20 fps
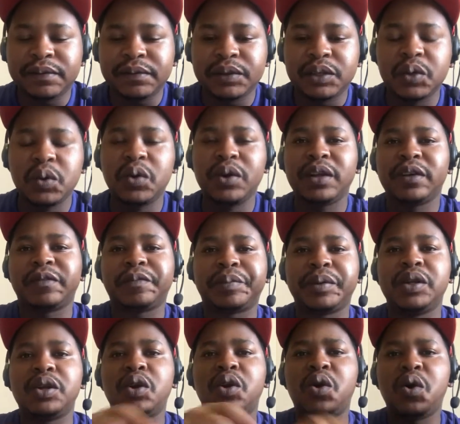he would have
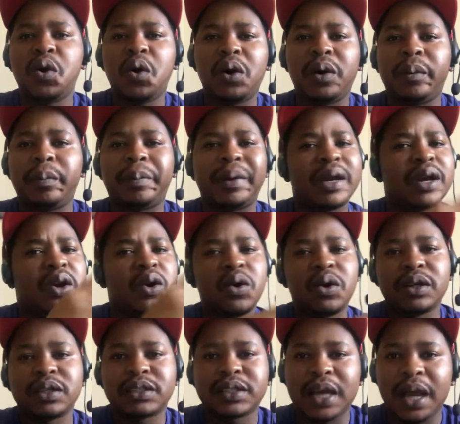been gone a
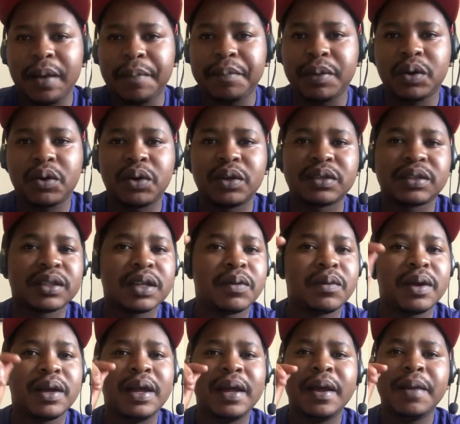long time, because there
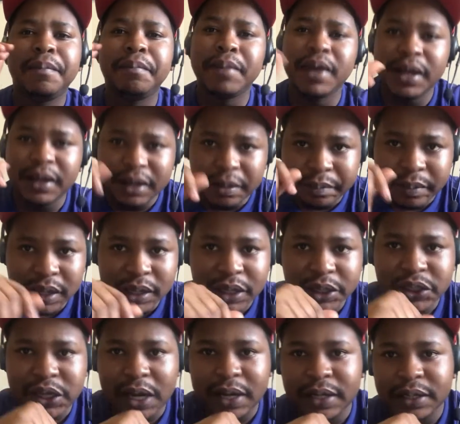were many
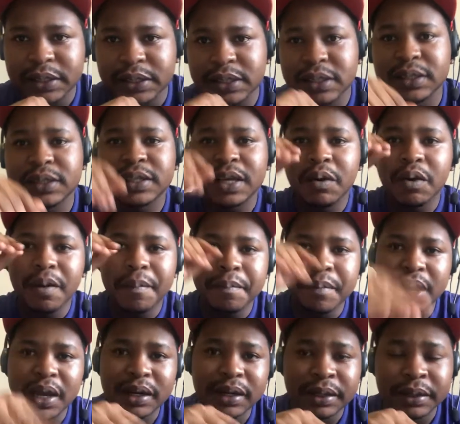challenges. There were
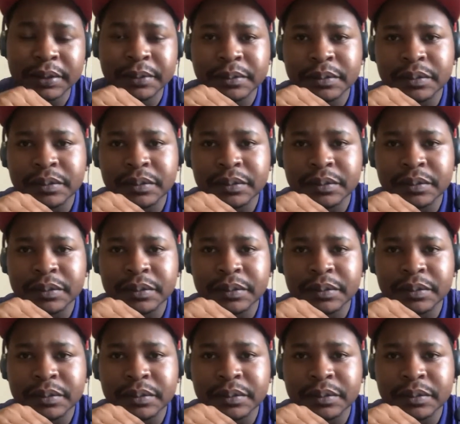many